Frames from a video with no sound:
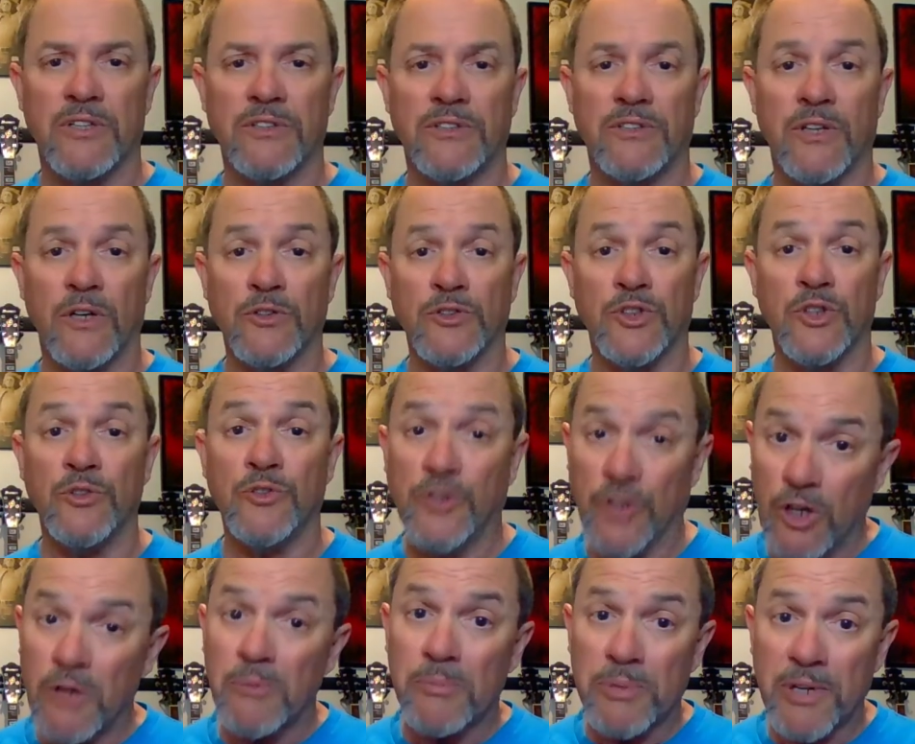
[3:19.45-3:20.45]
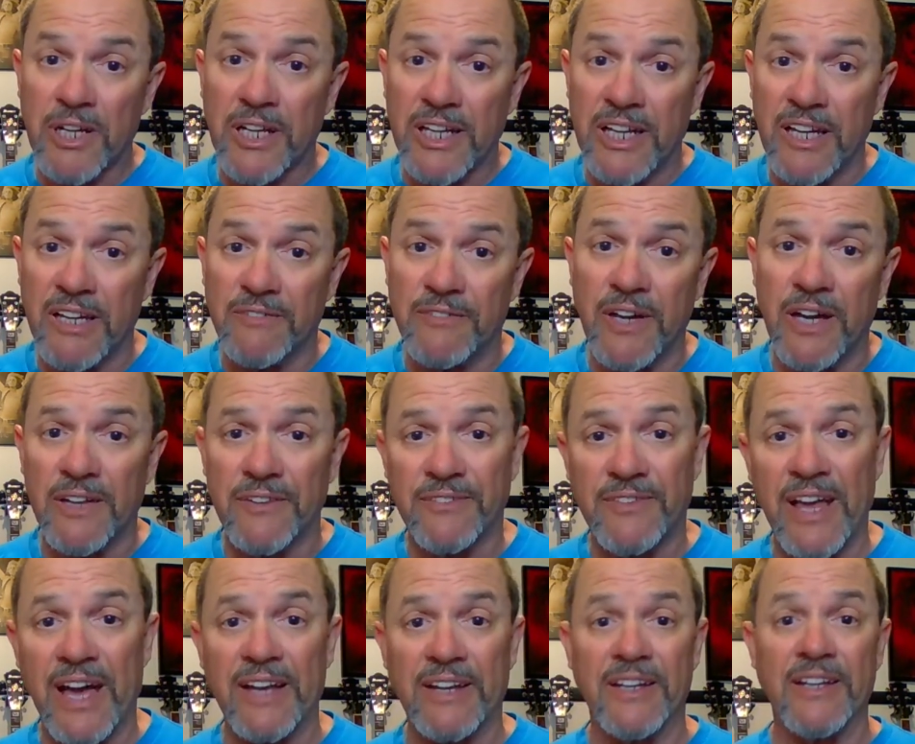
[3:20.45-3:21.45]
Those who do believe
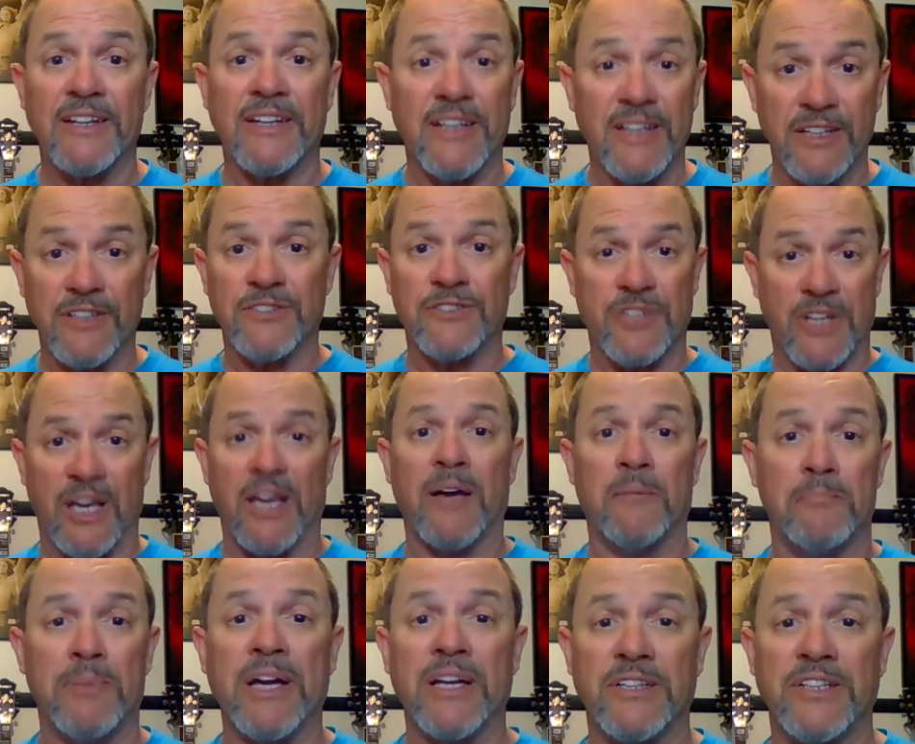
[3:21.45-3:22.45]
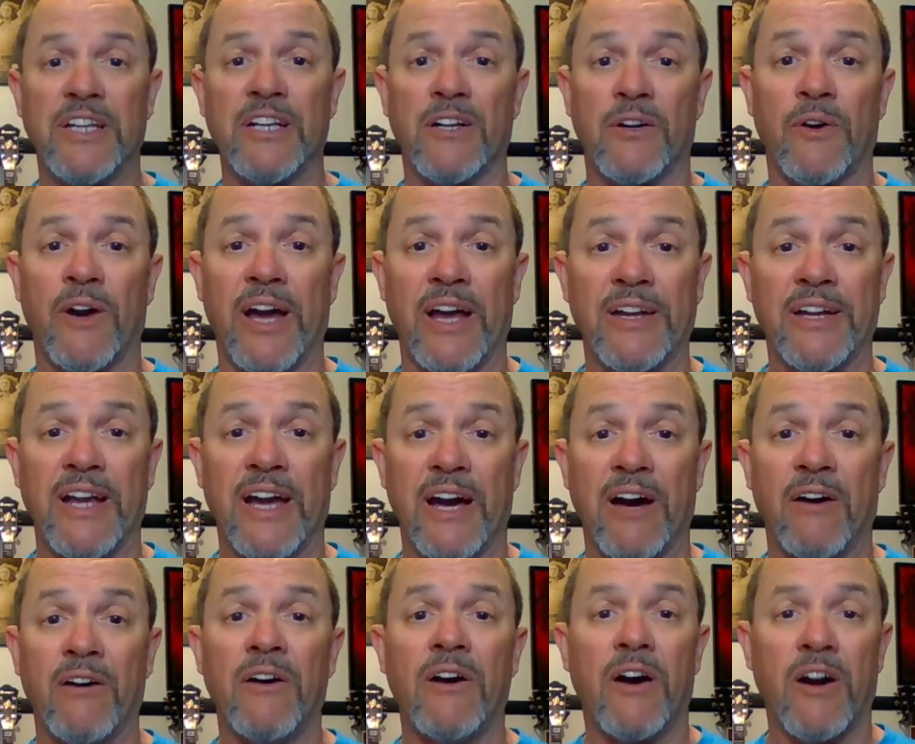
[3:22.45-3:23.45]
that it is a big deal right now
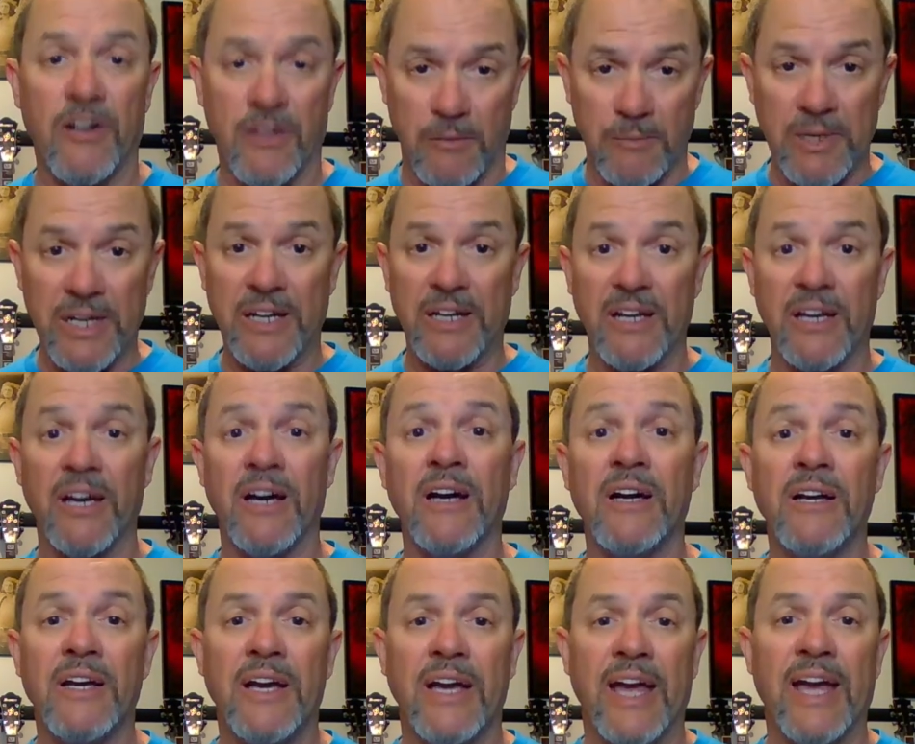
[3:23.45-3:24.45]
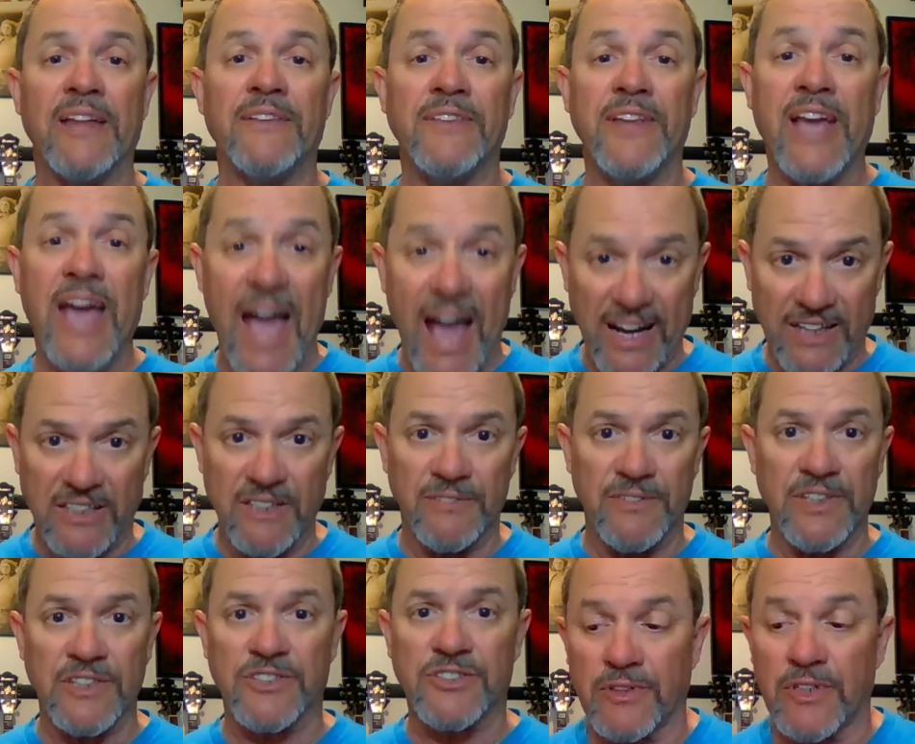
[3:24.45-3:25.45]
are the media and the
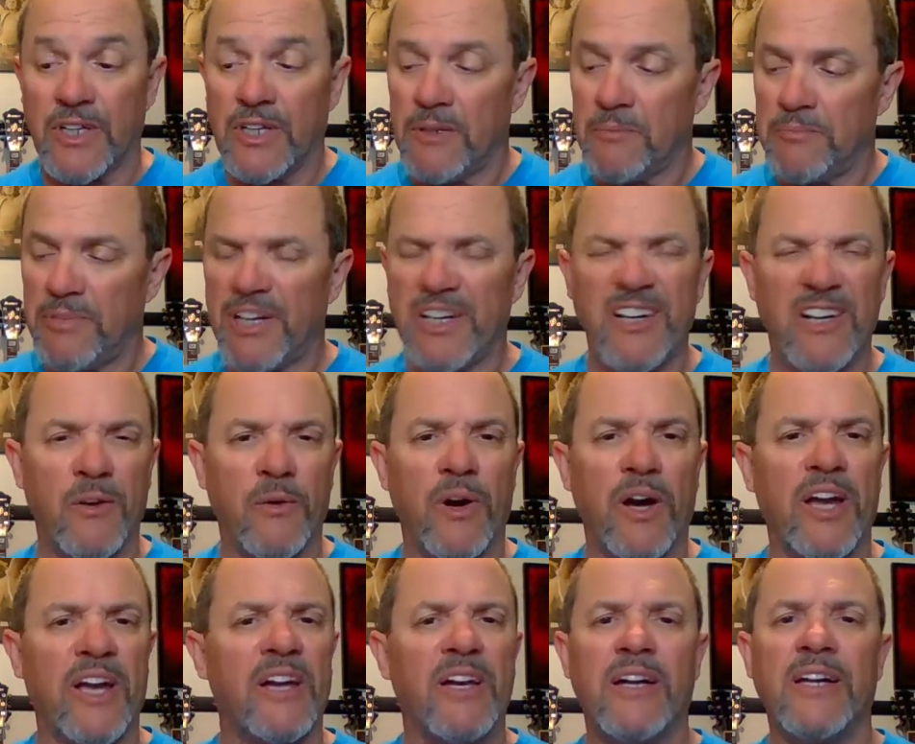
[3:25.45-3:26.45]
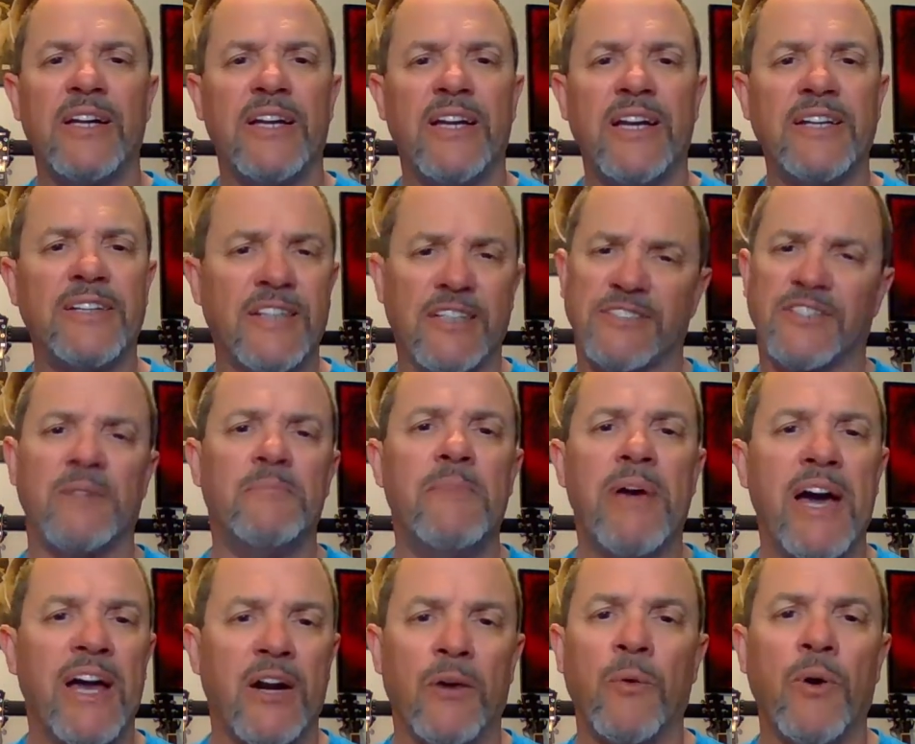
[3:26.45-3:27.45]
activists. But anyway, it doesn't
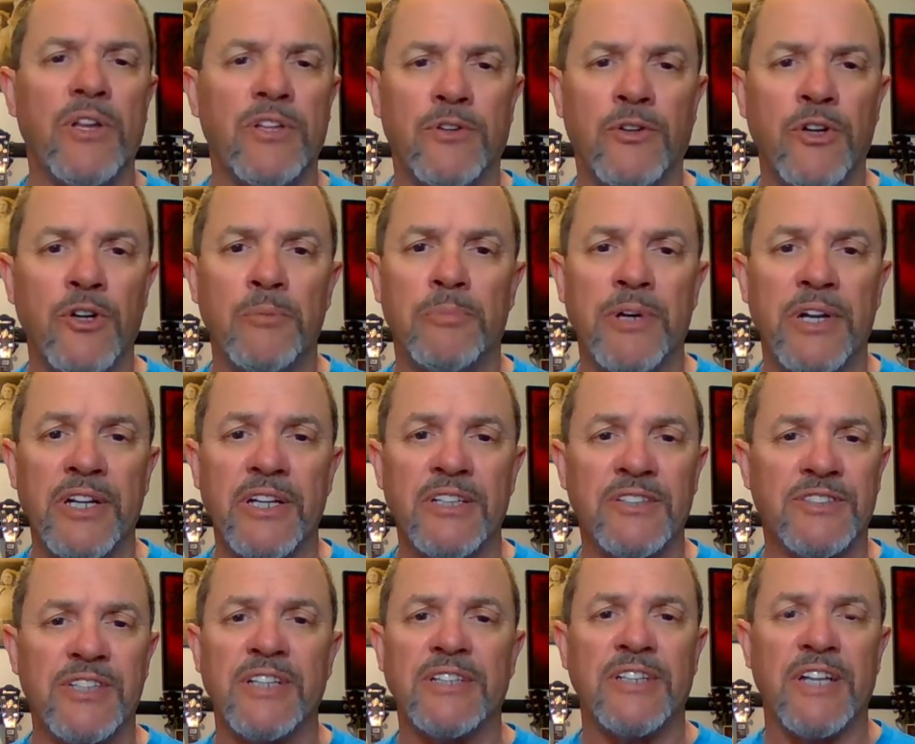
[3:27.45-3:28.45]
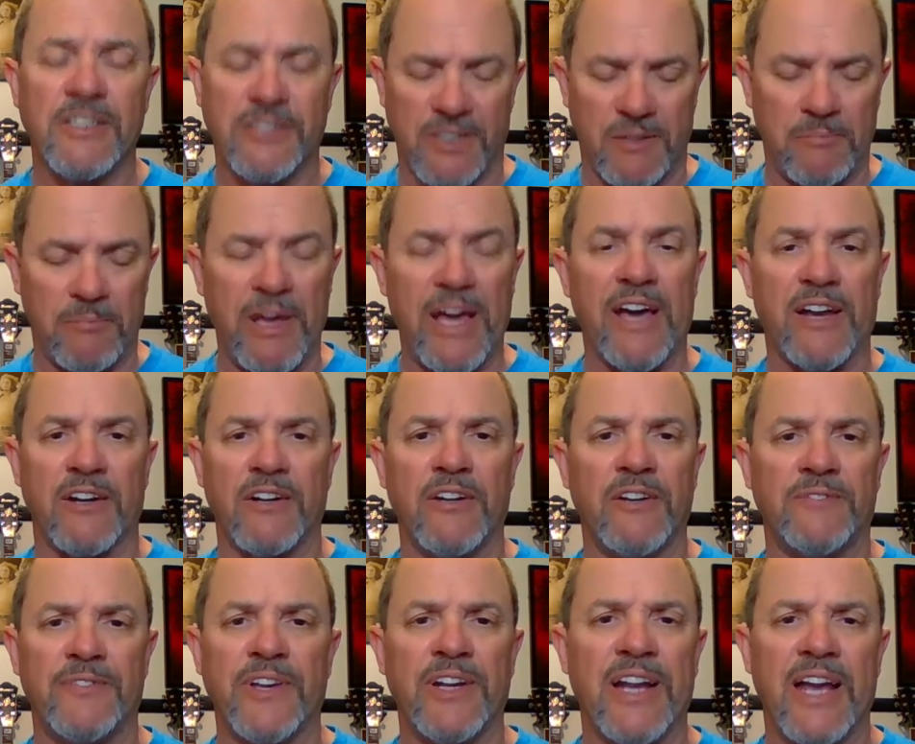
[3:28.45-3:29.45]
matter what group it is. It doesn't matter if
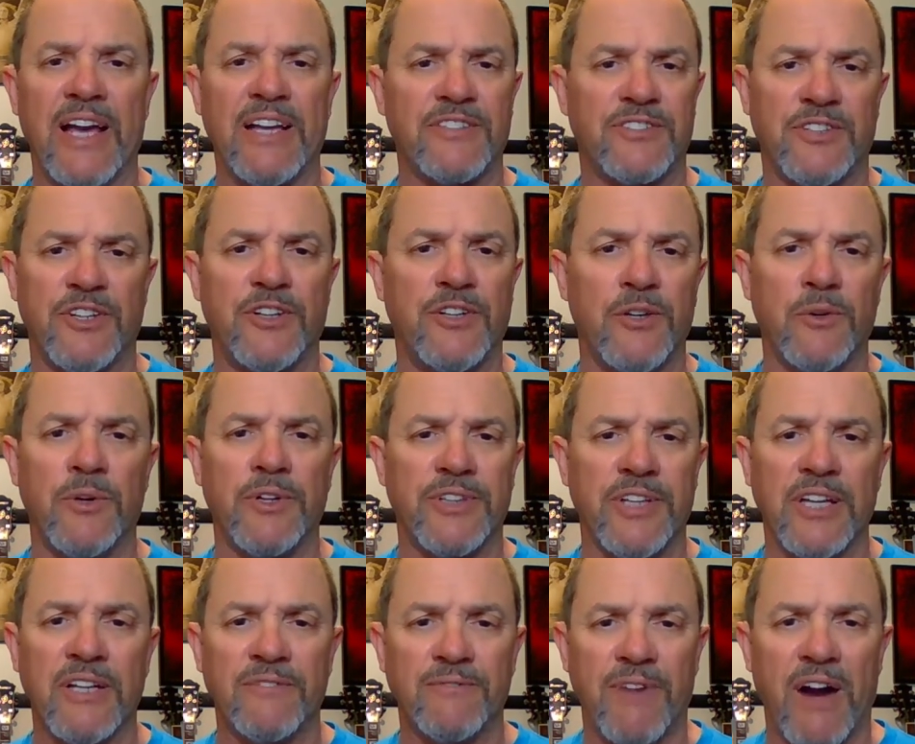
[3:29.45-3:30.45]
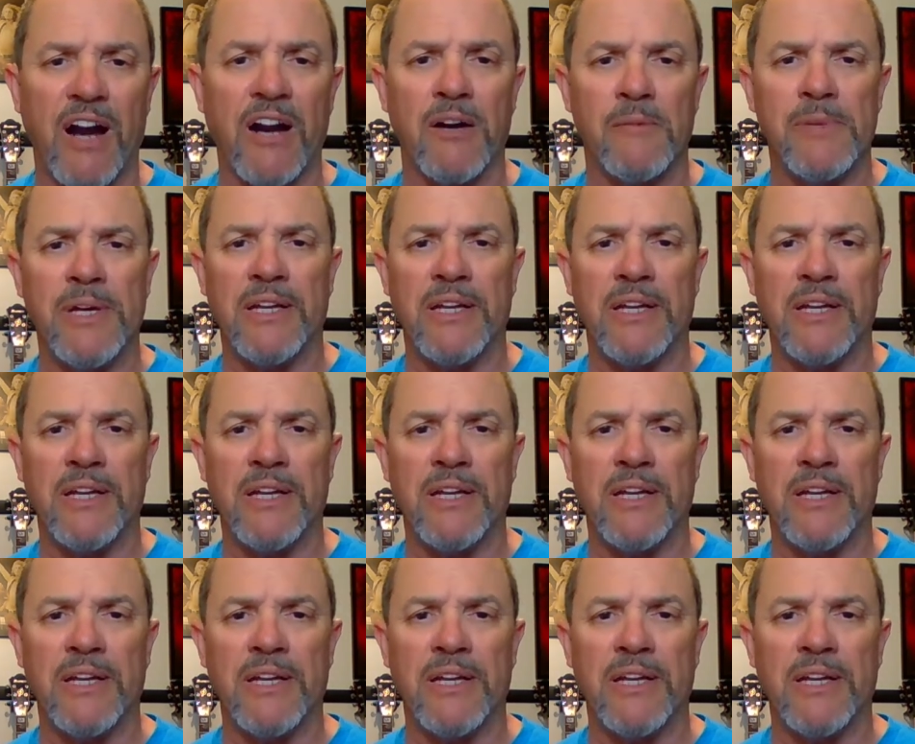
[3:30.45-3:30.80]
it has to do with the environment.